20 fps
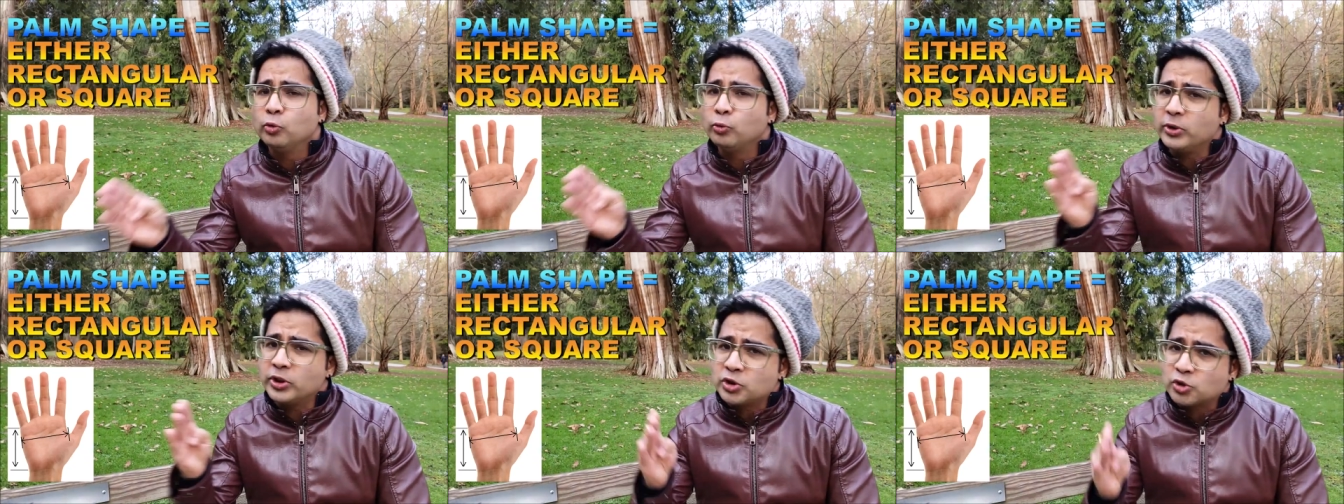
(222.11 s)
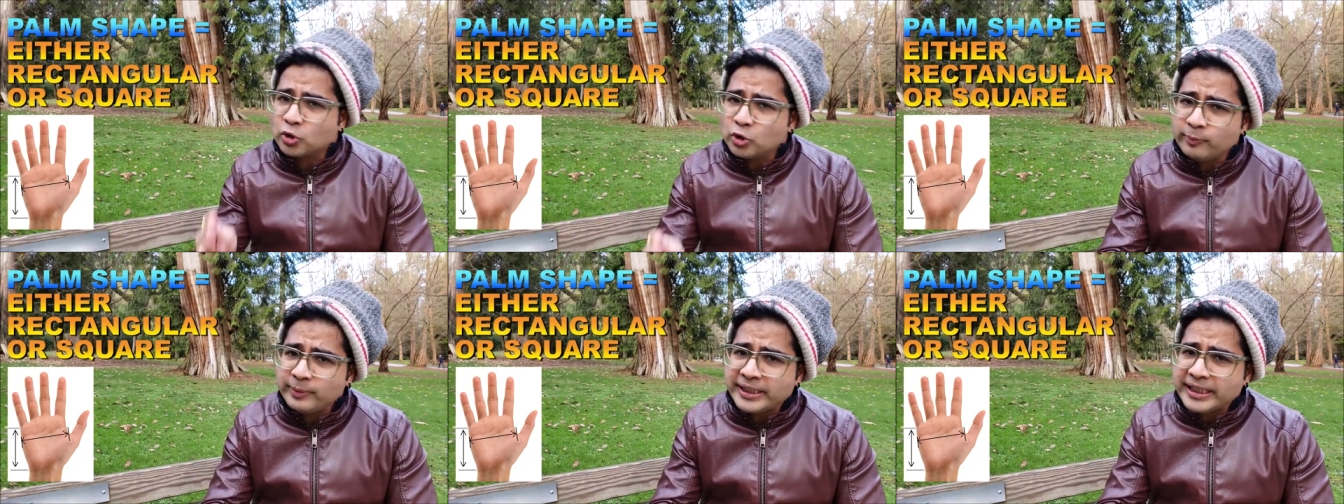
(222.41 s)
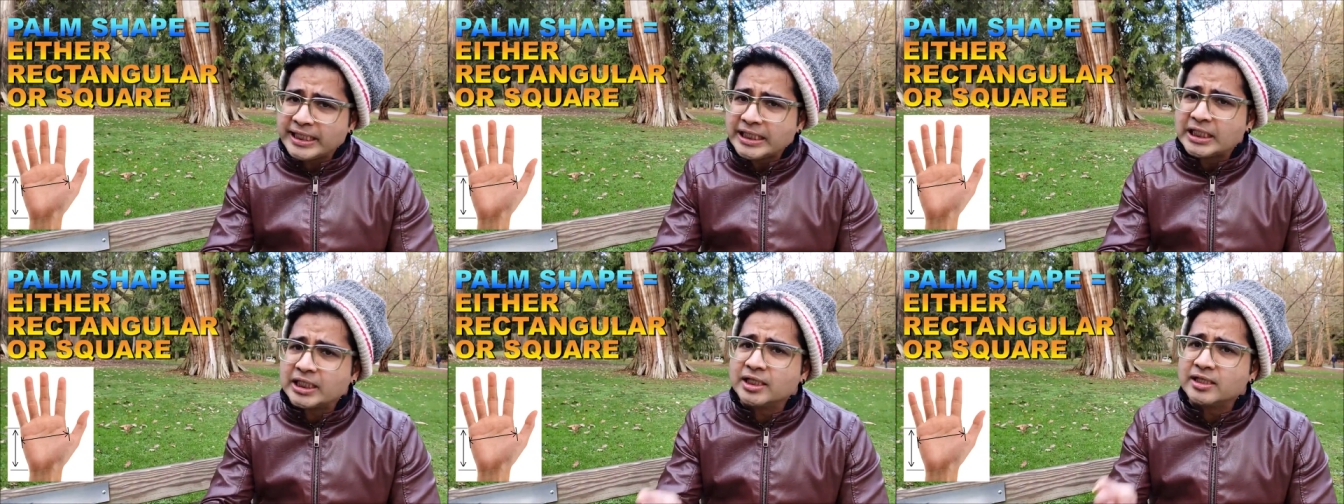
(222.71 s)
which could
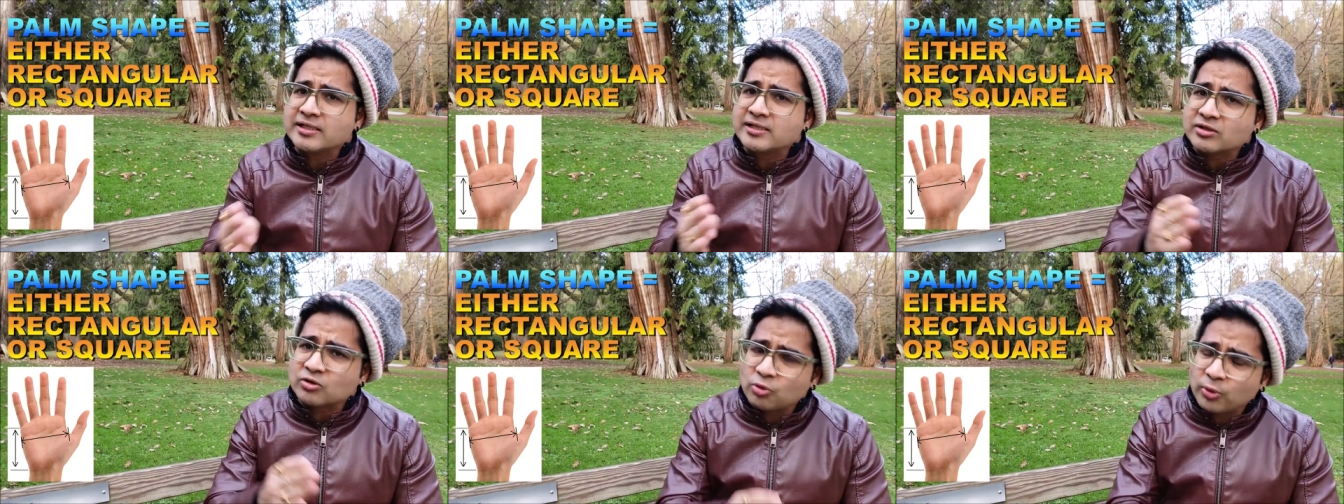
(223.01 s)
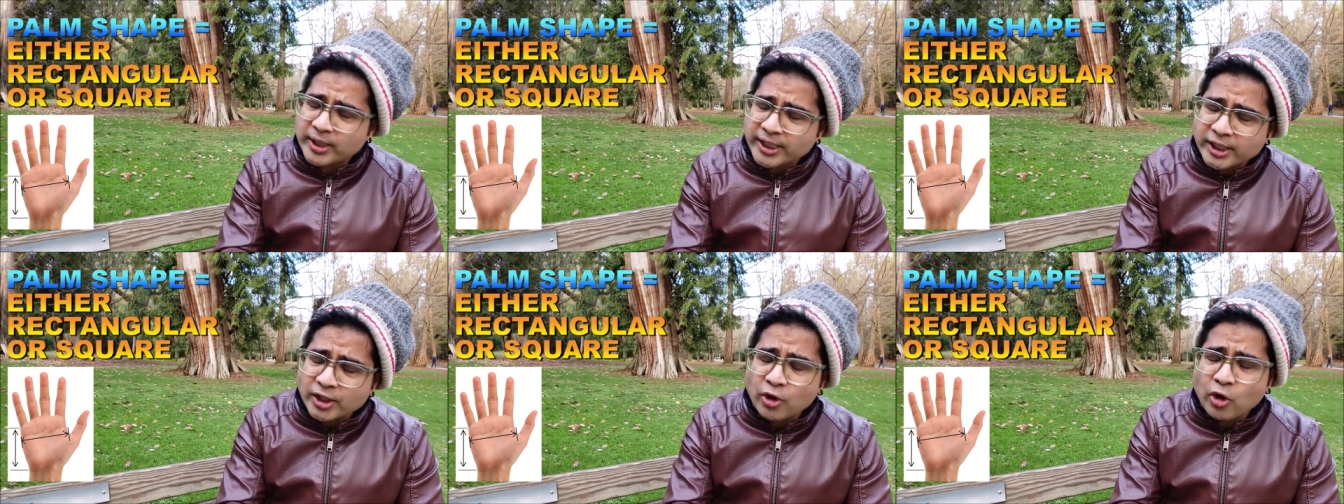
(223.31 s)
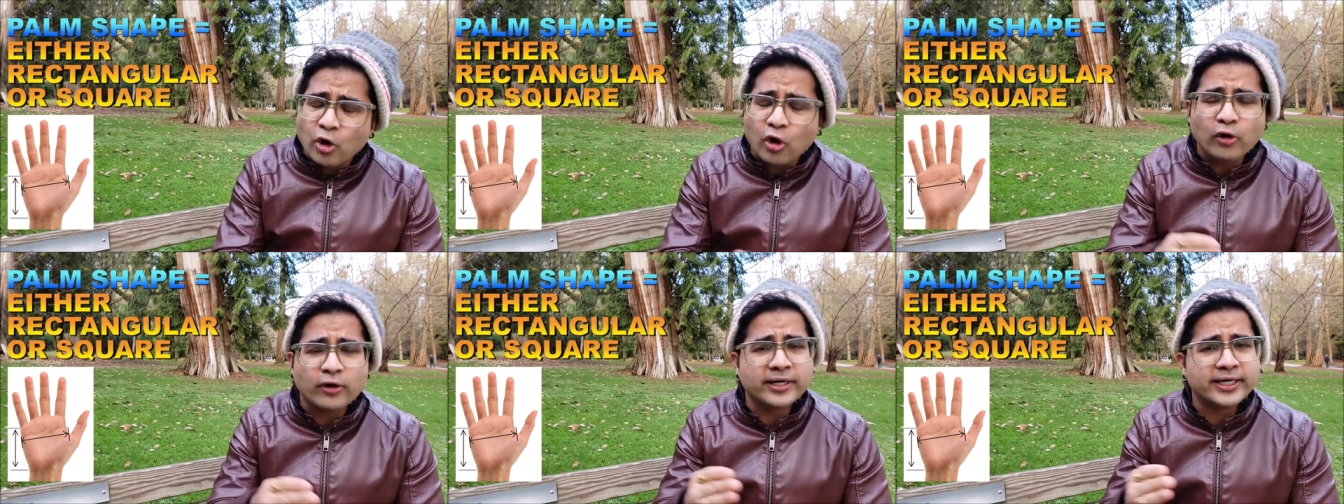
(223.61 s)
be either square
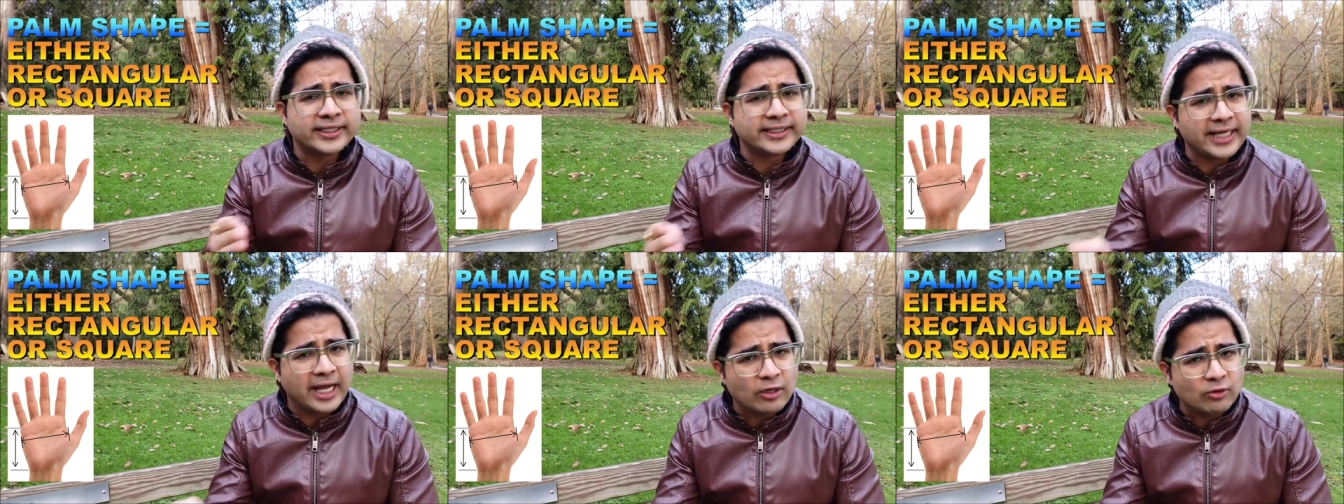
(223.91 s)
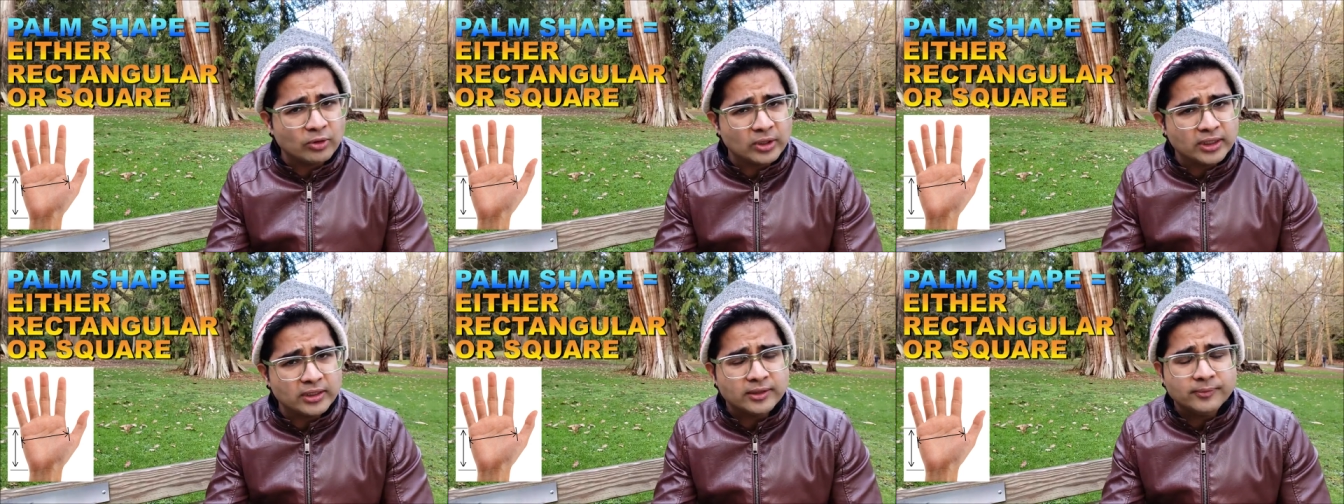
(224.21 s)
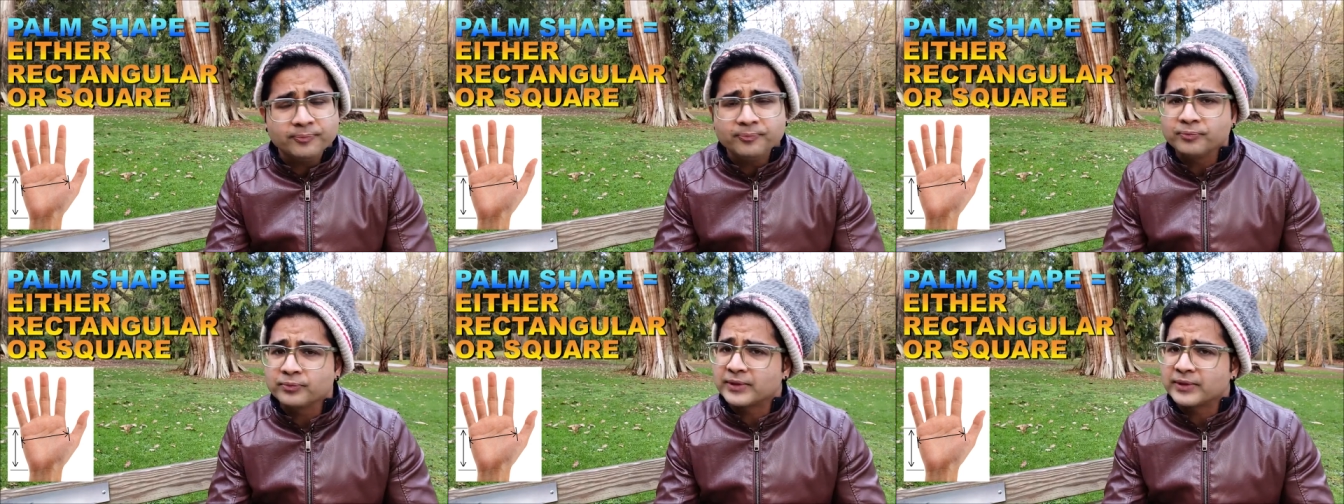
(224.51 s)
or rectangular.